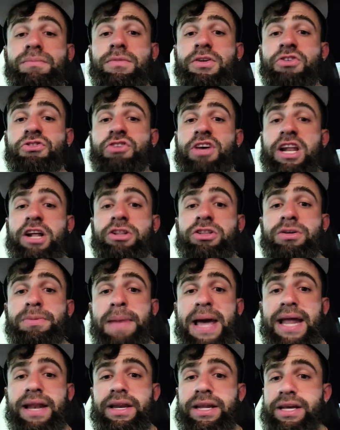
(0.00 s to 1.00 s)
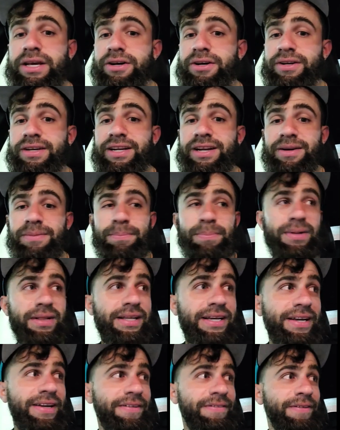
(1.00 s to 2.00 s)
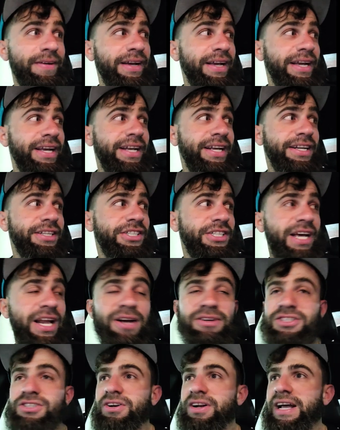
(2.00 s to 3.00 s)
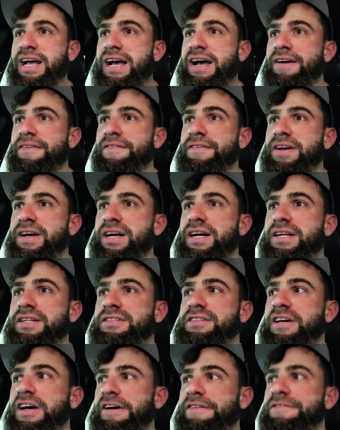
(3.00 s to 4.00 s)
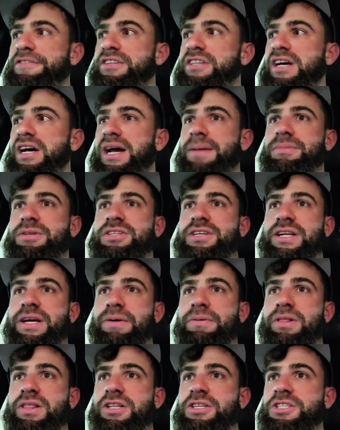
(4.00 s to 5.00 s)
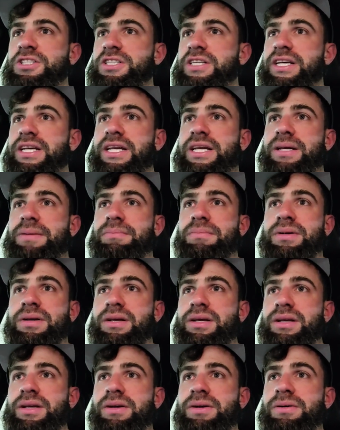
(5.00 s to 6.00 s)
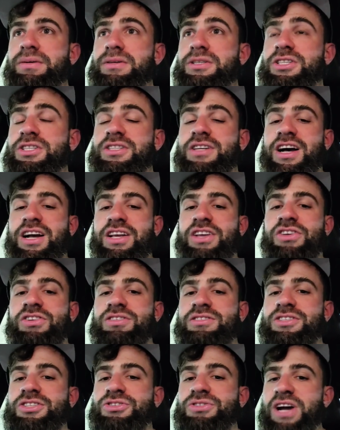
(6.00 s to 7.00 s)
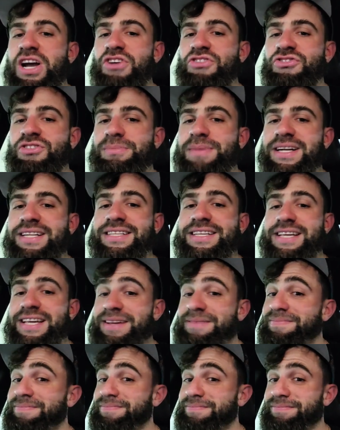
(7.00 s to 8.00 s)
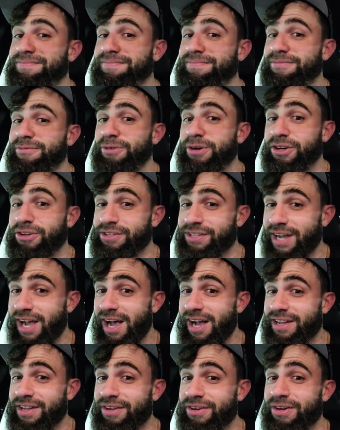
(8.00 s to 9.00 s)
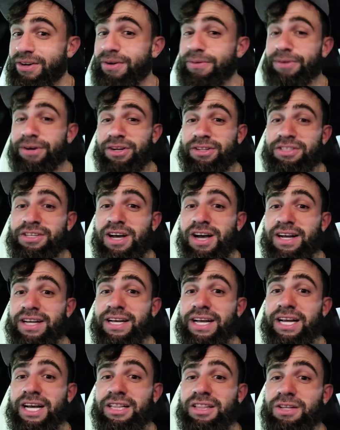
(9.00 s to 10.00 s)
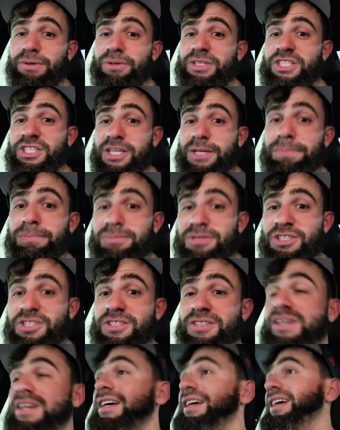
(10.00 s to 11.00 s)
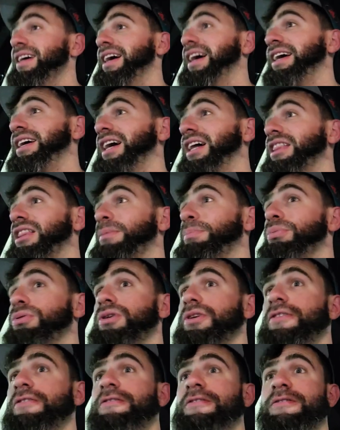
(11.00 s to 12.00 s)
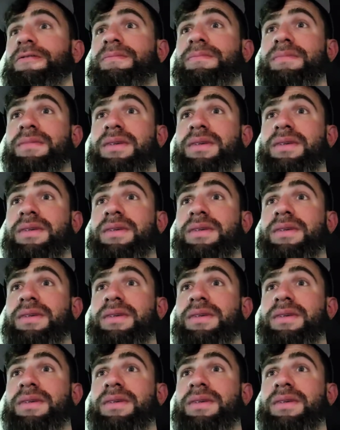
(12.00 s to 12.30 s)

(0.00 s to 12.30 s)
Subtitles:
Shout out to Matt Neal. He didn't believe. He said I was going to have a tough time today with this team. He was talking trash on my team. Real talk. Real talk. I got the receipts. I got the proof.